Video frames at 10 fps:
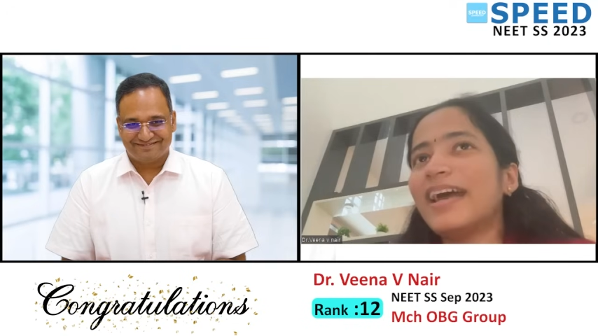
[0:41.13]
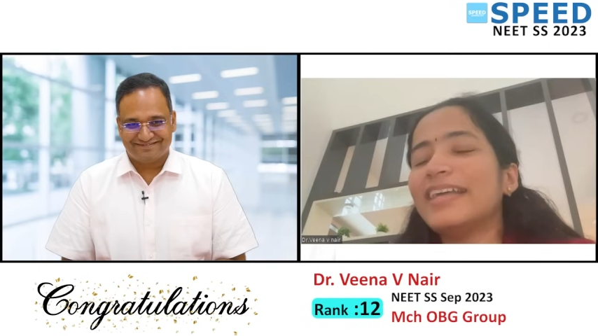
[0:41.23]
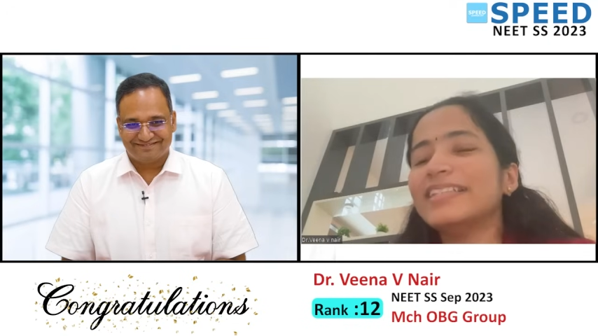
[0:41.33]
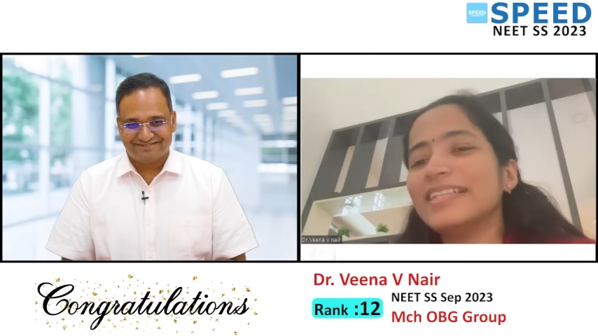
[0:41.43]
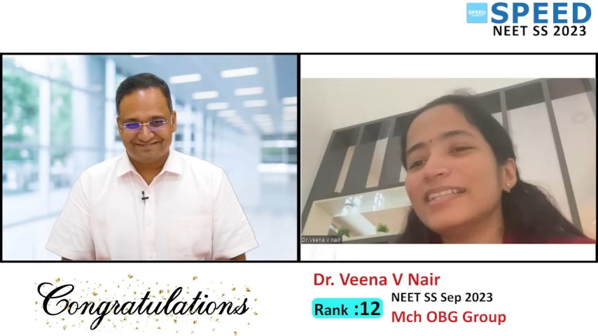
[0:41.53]

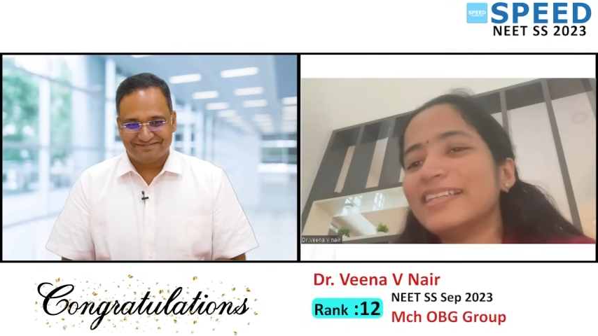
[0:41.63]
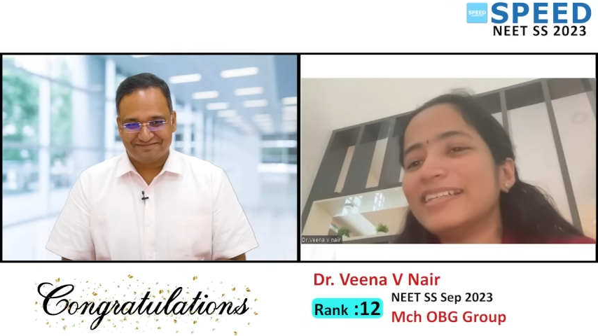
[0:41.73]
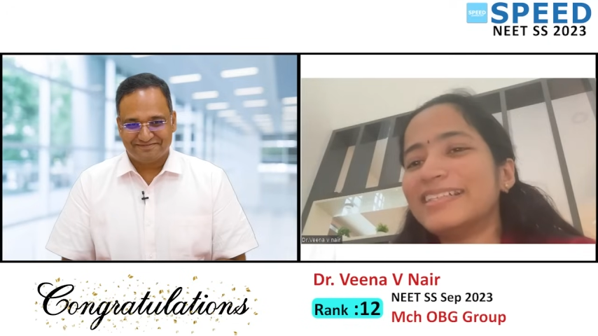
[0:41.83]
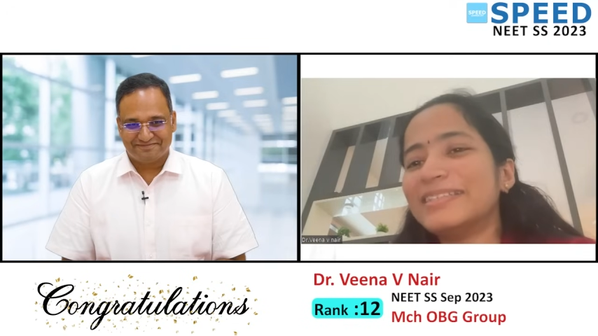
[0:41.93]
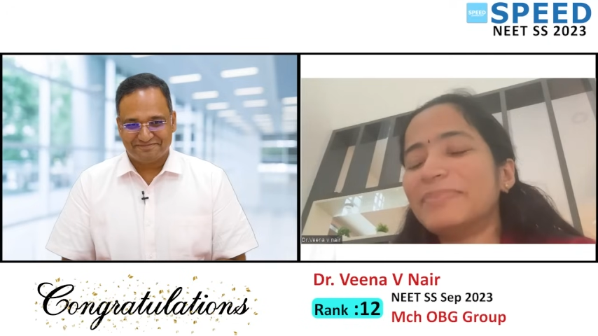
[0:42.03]
Speaker 1: And then
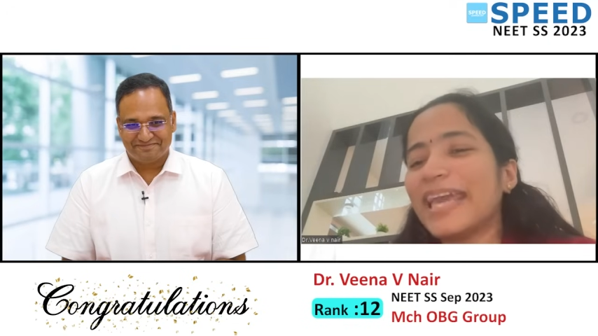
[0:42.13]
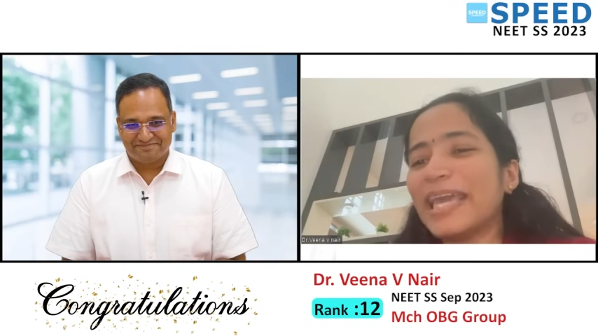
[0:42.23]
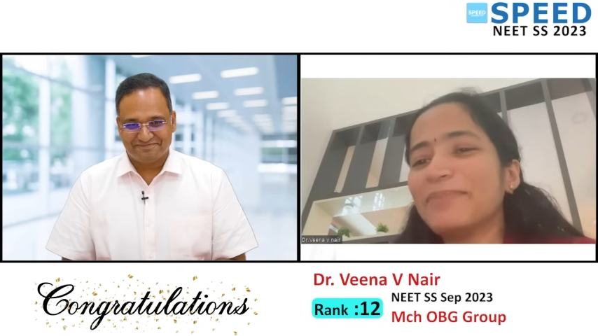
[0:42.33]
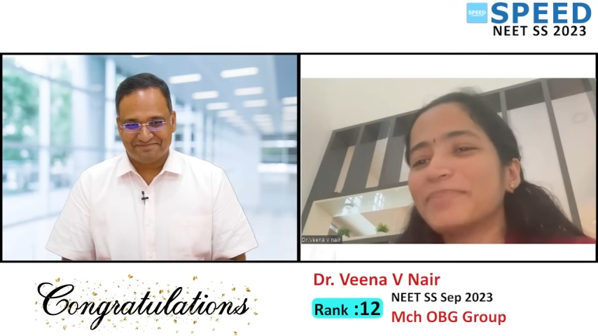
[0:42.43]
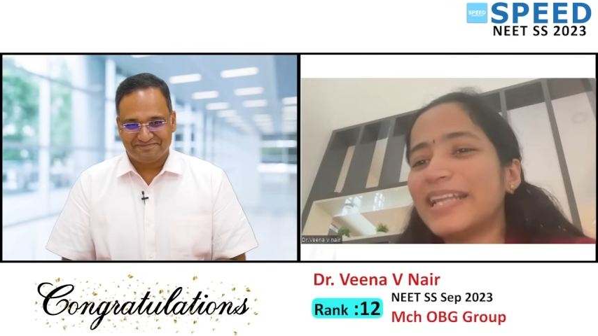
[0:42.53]
uh, by
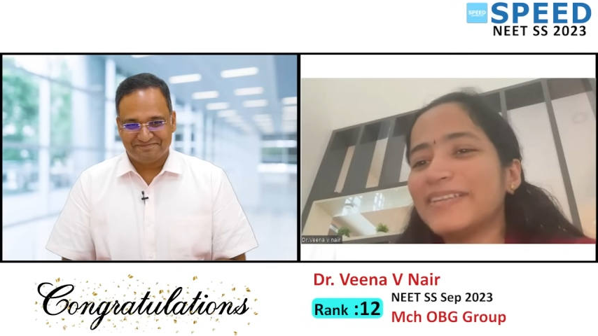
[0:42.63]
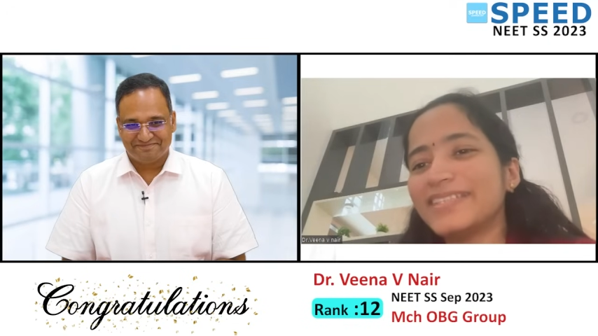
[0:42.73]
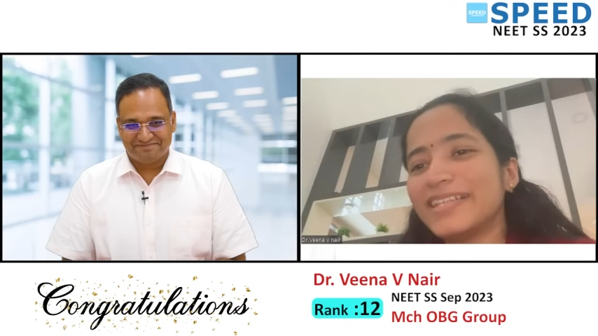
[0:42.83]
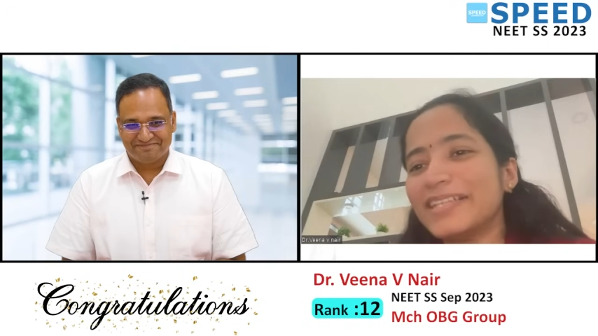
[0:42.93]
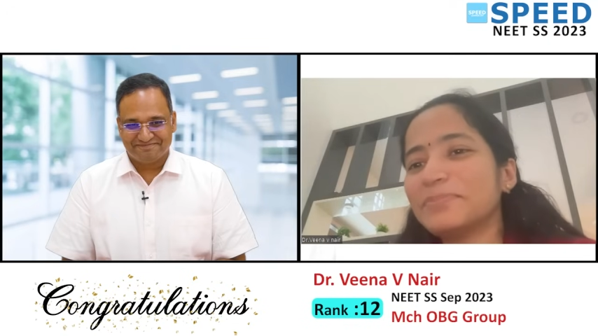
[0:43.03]
April, I
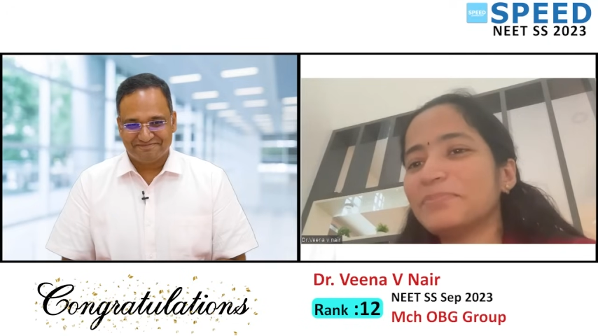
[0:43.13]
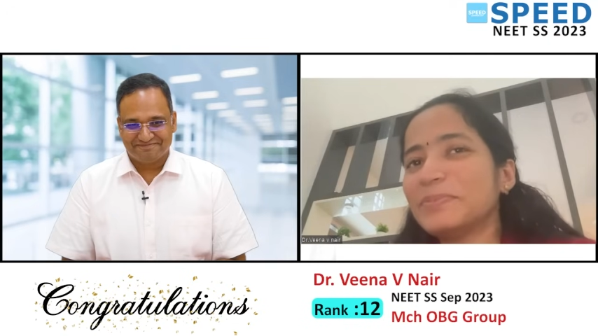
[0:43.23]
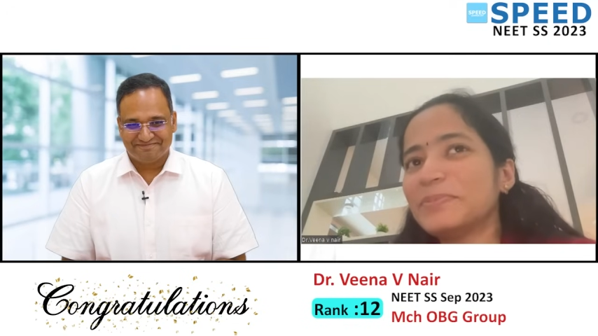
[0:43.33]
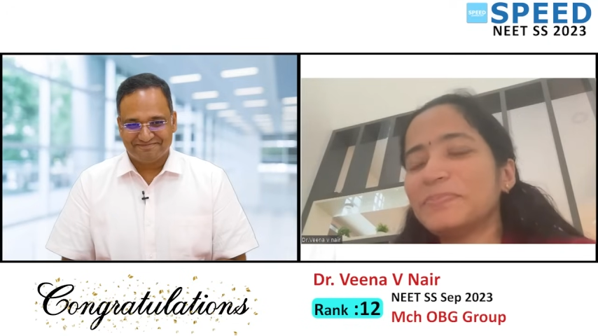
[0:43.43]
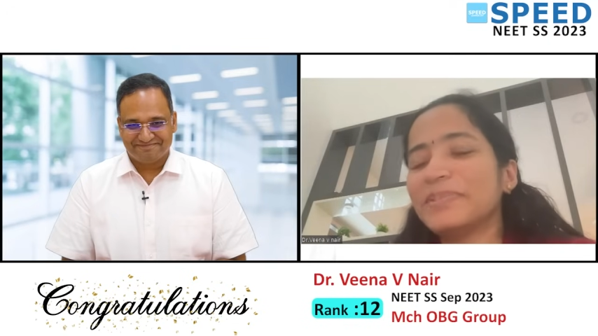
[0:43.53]
started my
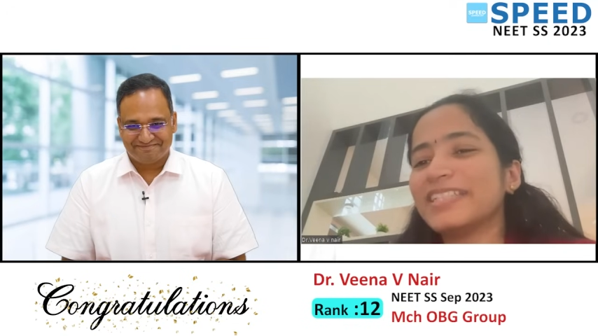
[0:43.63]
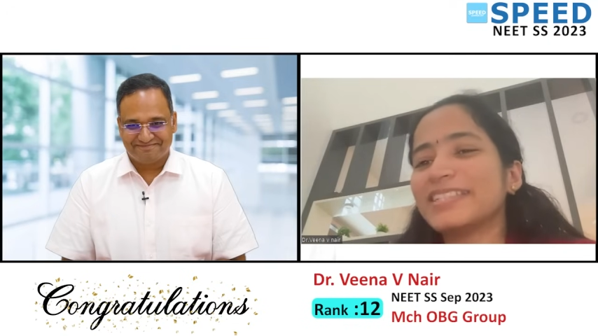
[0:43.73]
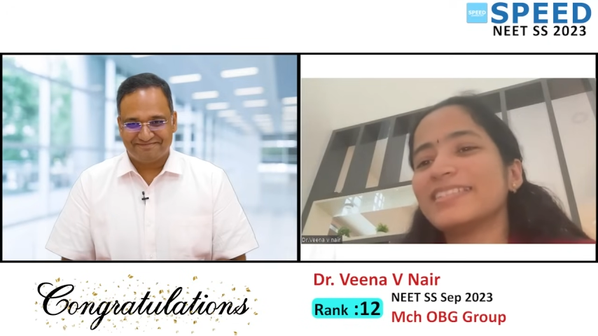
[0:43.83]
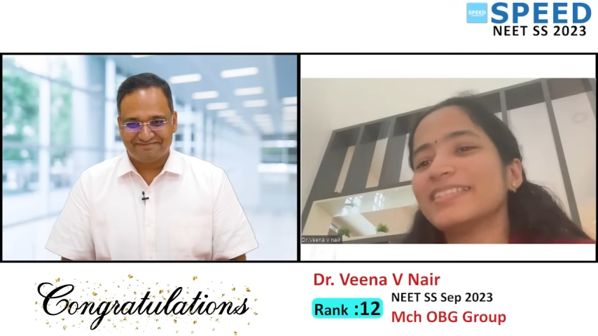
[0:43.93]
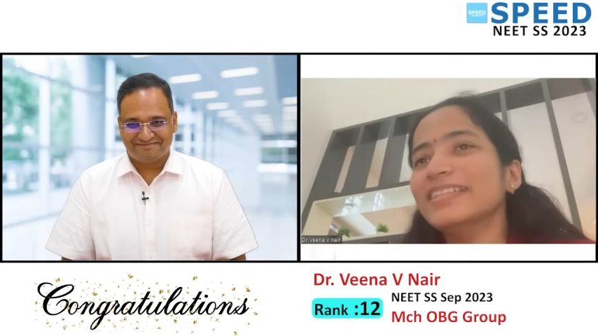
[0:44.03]

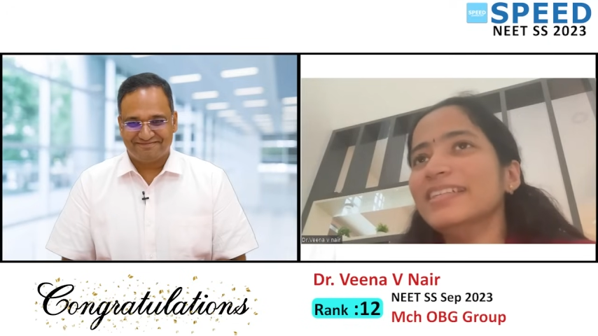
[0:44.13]
preparation, sir.